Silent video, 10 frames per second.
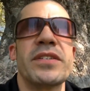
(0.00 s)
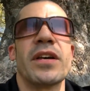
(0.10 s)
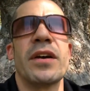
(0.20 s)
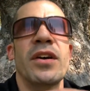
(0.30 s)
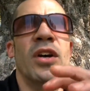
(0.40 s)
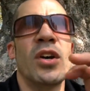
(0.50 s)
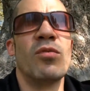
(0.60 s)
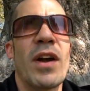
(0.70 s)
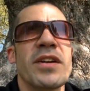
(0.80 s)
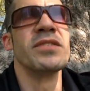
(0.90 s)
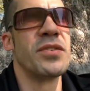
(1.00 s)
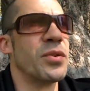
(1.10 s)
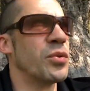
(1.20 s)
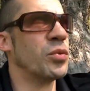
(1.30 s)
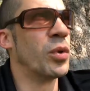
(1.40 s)
So runners
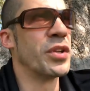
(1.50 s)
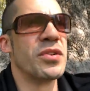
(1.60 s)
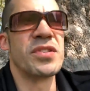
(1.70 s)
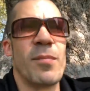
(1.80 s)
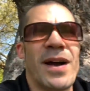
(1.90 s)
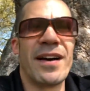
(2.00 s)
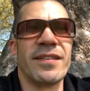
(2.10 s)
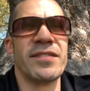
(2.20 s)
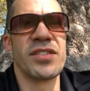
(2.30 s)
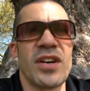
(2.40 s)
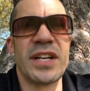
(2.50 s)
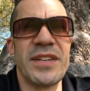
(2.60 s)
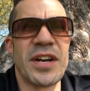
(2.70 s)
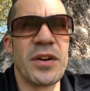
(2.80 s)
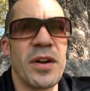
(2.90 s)
who want to use the path have
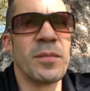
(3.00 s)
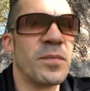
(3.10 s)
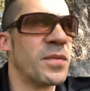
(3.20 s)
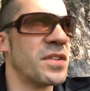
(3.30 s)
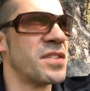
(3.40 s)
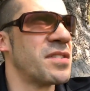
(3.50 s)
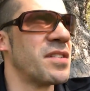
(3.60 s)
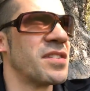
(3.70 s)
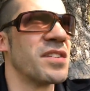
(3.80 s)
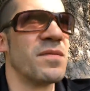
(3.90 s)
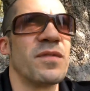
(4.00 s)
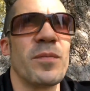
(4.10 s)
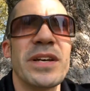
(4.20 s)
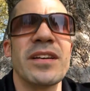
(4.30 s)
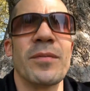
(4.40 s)
decided, no, this isn't for me.